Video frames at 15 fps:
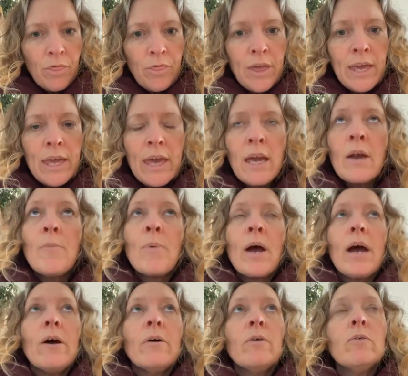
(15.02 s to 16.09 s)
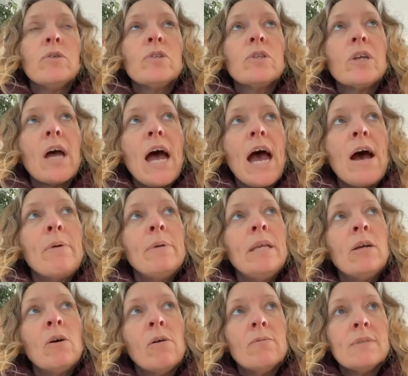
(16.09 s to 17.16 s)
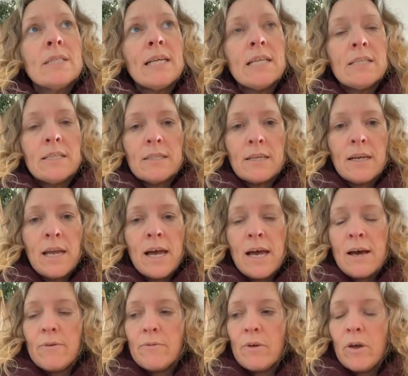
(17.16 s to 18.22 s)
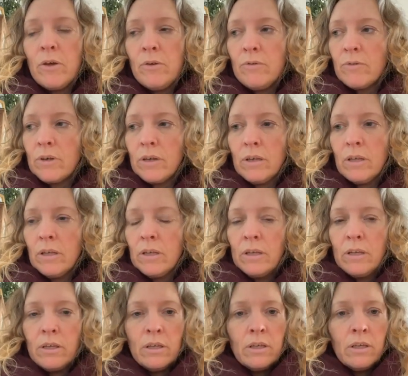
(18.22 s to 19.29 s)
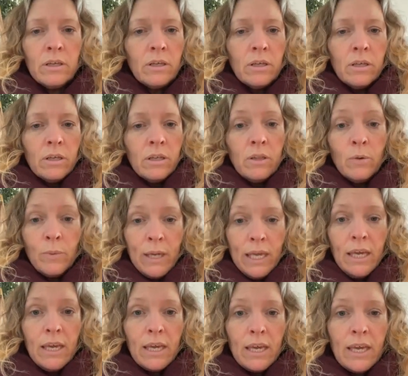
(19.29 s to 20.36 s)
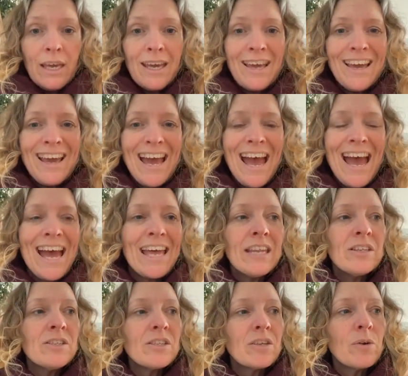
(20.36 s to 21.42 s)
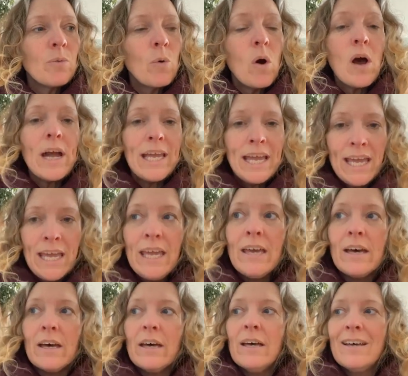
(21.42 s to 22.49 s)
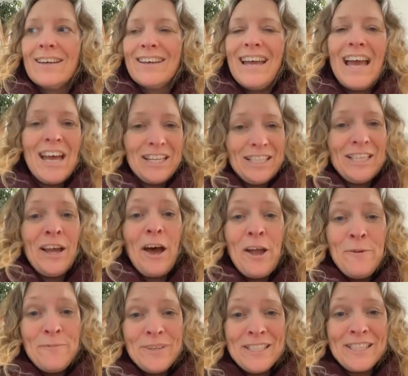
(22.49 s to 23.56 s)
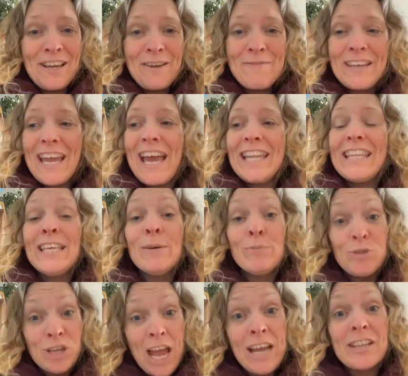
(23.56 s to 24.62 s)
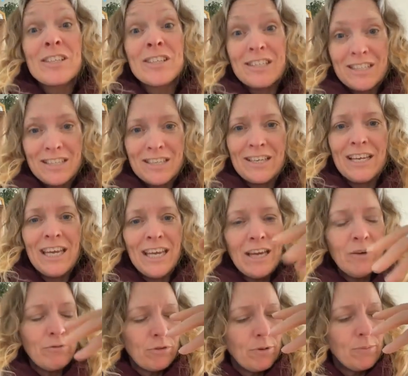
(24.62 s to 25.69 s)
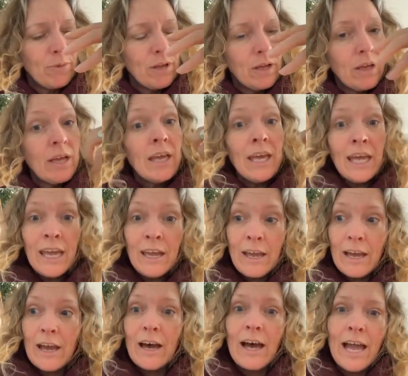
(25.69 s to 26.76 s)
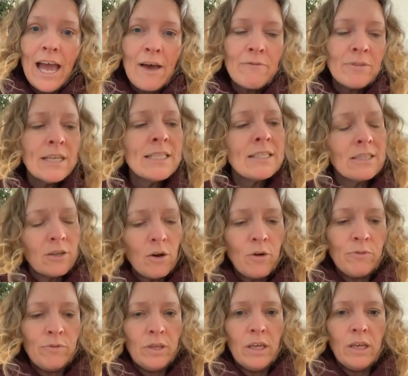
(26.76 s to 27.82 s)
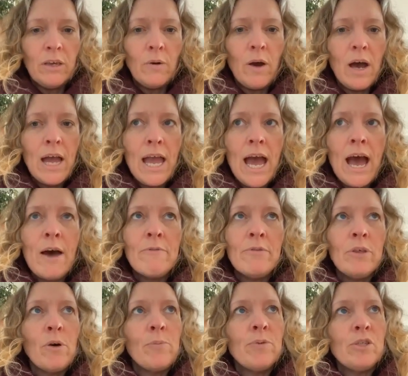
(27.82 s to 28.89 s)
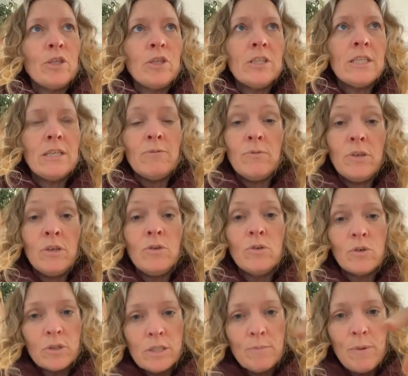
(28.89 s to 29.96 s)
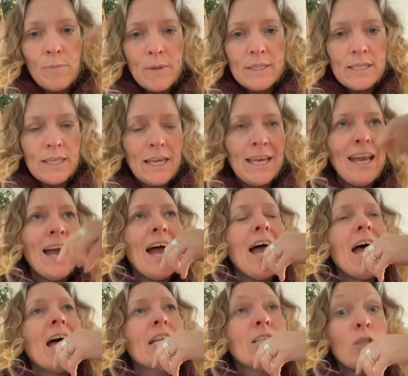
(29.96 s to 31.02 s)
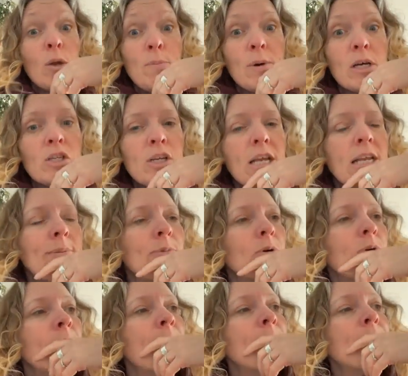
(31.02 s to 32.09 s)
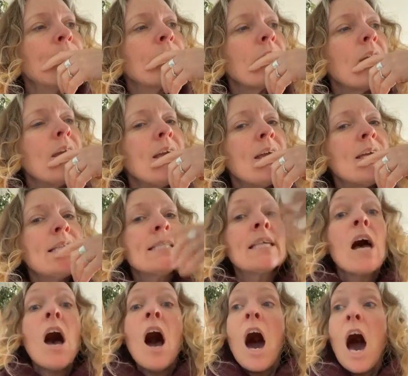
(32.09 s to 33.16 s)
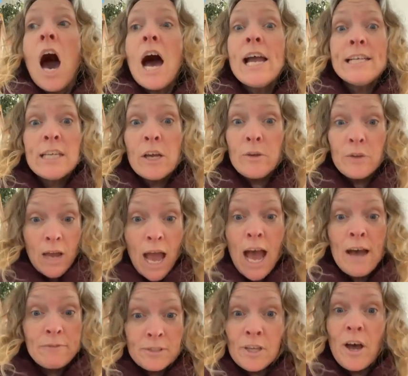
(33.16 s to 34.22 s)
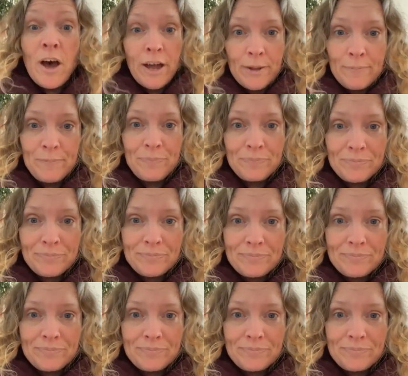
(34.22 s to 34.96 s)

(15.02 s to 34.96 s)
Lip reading: thinking about how many conversations I have over the week and what I hear time and time again, the objections that I hear from, here, I have this to offer you. I have the opportunity for you not to be busy so much anymore, is I don't have time.